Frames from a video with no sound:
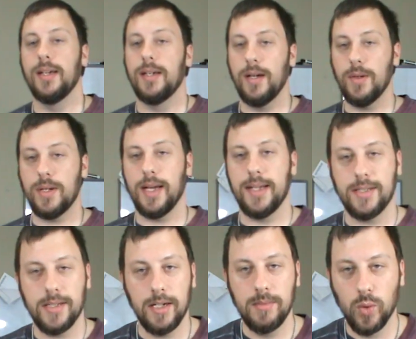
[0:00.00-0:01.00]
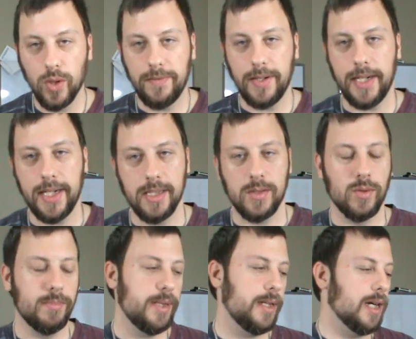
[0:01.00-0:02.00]
Okay, so more videos
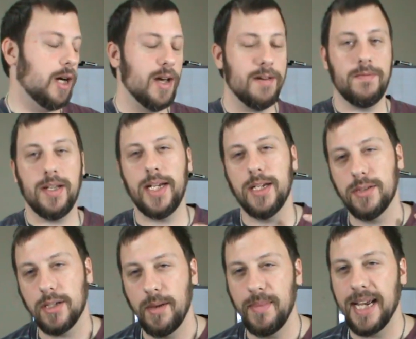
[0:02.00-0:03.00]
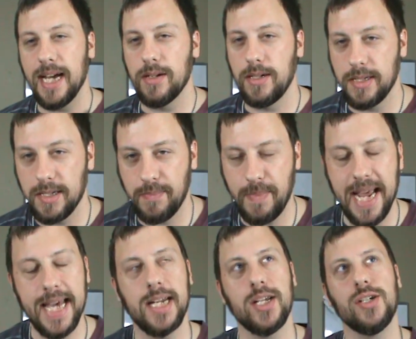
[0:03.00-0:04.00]
I'll have videos coming out in
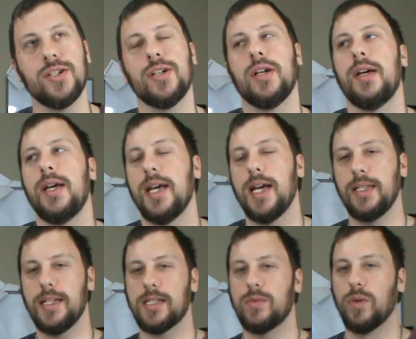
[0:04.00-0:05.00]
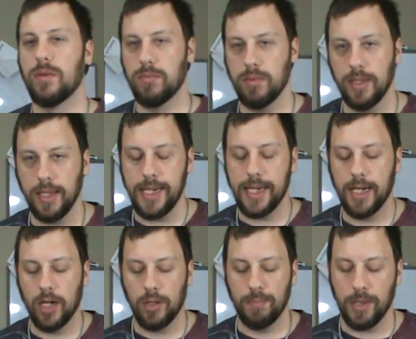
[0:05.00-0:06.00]
Spanish, and this will really
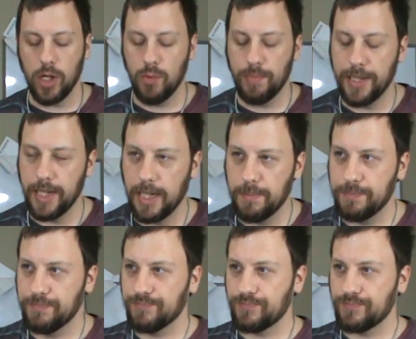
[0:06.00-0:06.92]
help open up